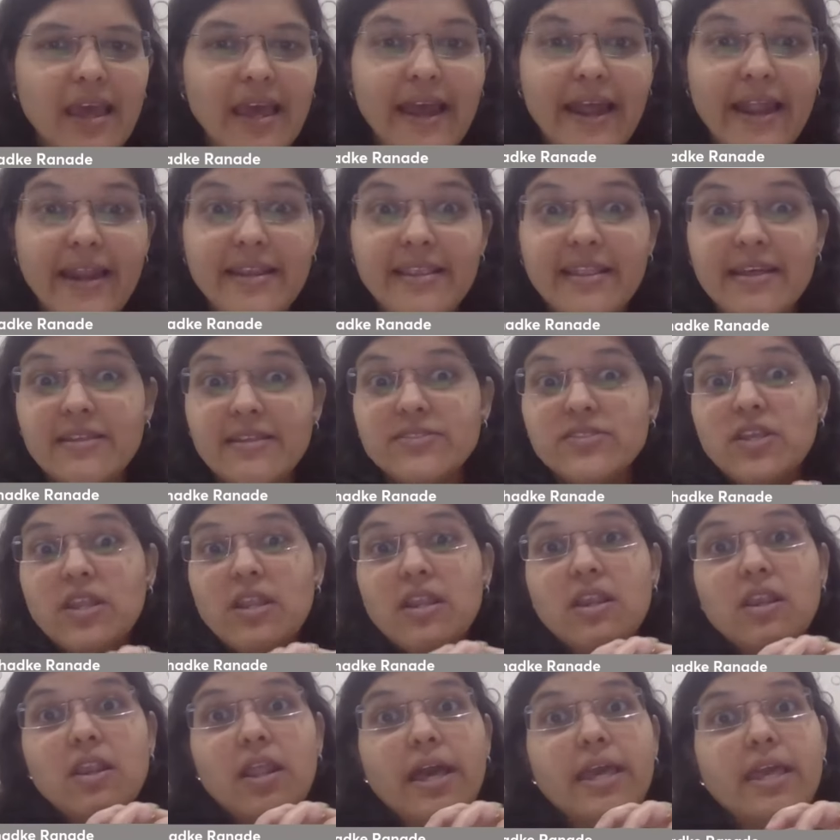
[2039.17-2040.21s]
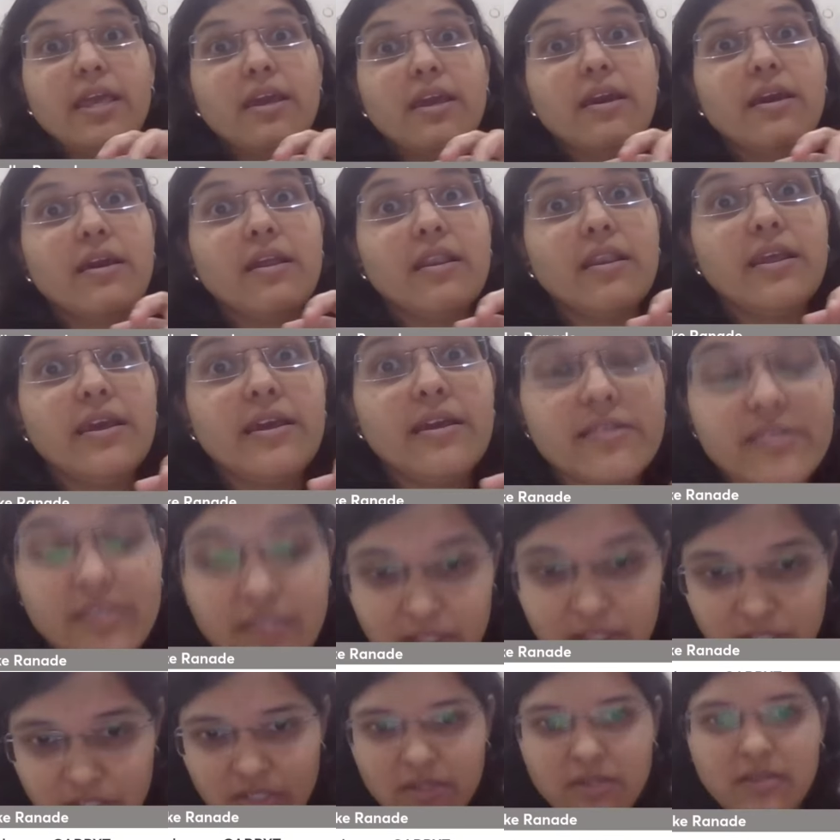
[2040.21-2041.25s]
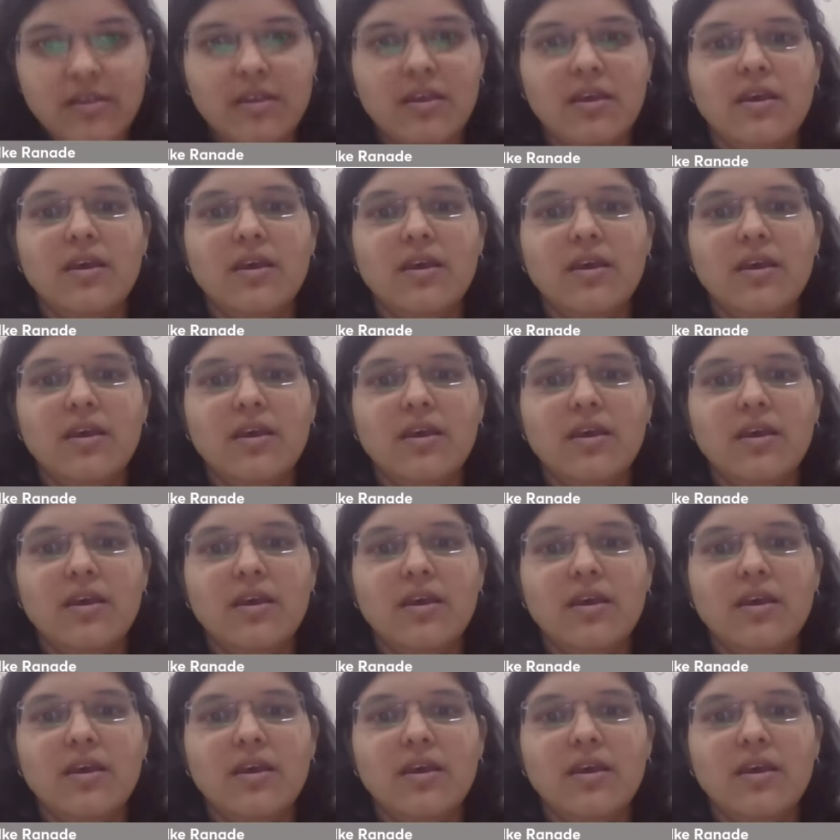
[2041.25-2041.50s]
and there is a likely recession.